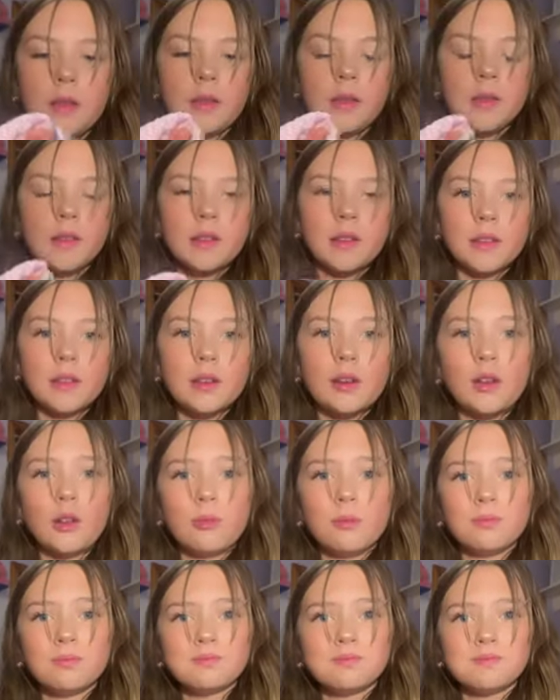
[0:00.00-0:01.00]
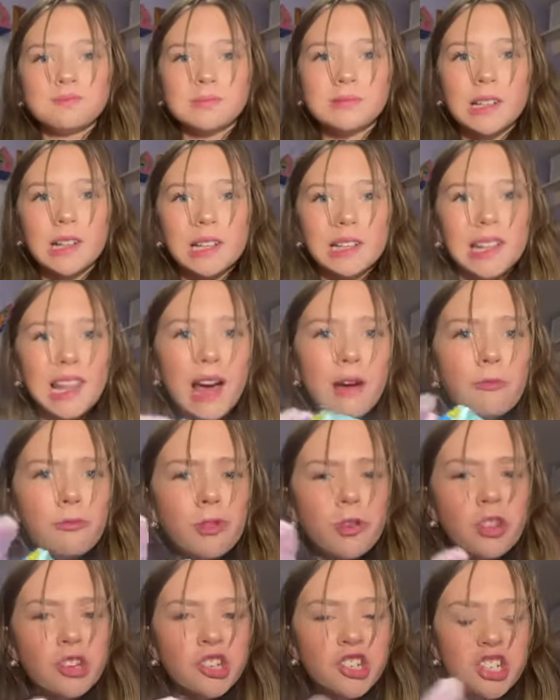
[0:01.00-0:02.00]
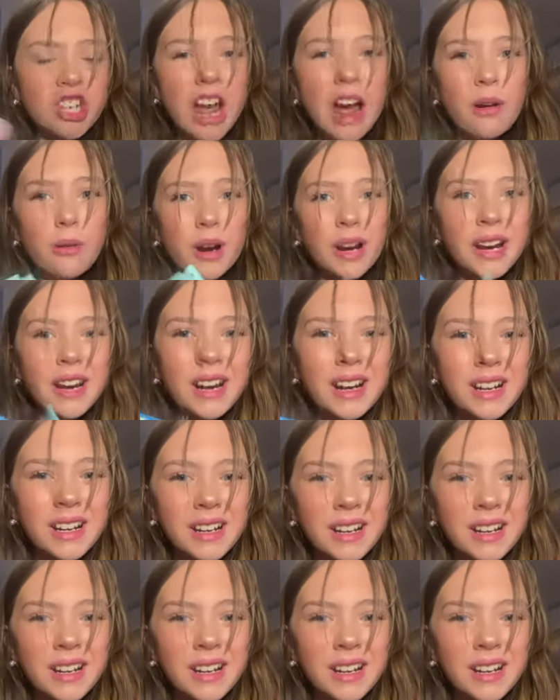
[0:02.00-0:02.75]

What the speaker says: This little glove for the shower.